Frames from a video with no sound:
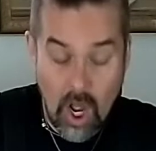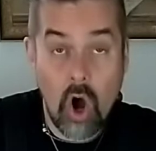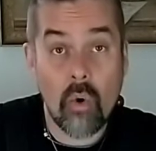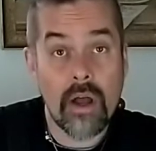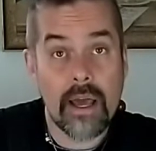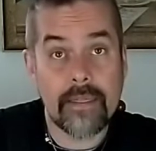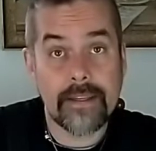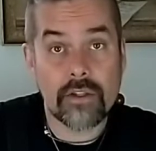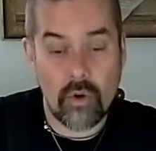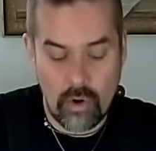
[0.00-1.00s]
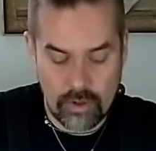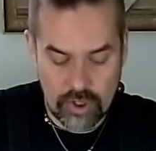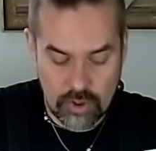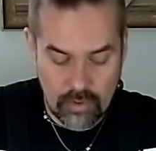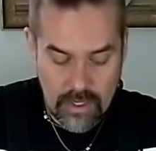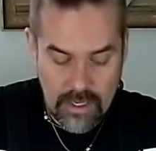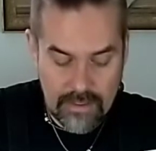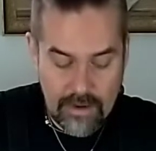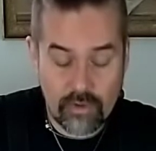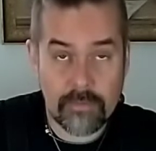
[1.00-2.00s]
Oh, this corn too,
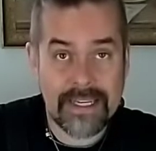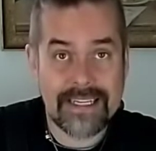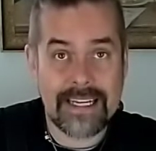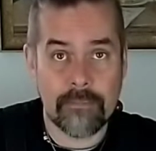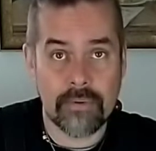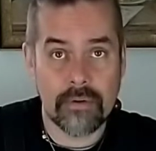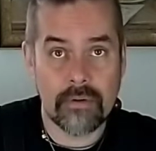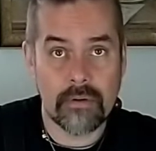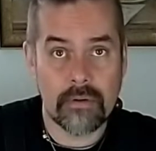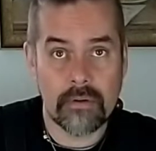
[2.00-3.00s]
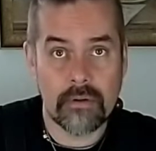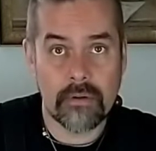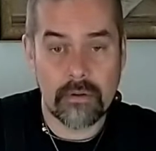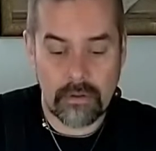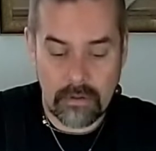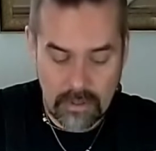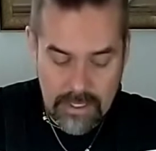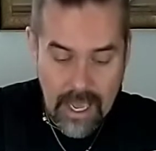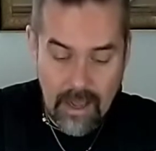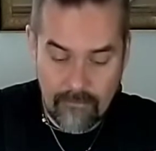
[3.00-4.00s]
they want to be deep.
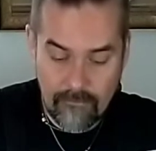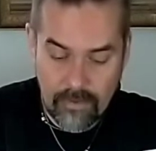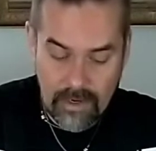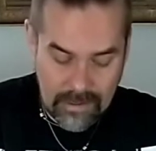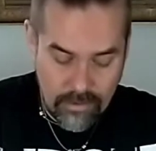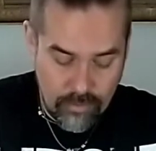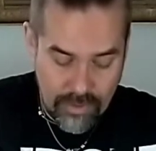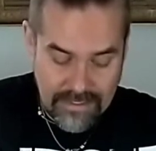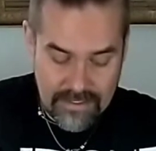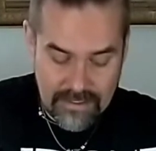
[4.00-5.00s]
Yeah, like 3